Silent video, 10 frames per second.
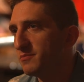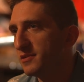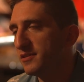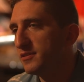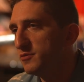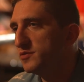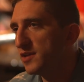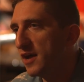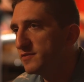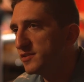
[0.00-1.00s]
But you,
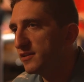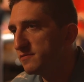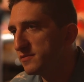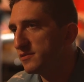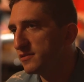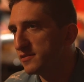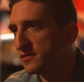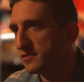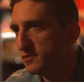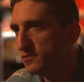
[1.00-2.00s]
I've said
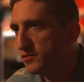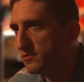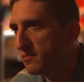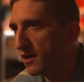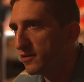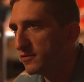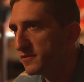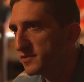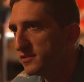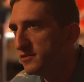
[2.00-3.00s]
you do model.
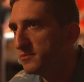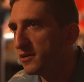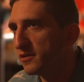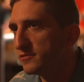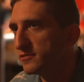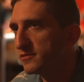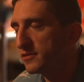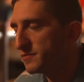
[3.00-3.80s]
I've seen you model.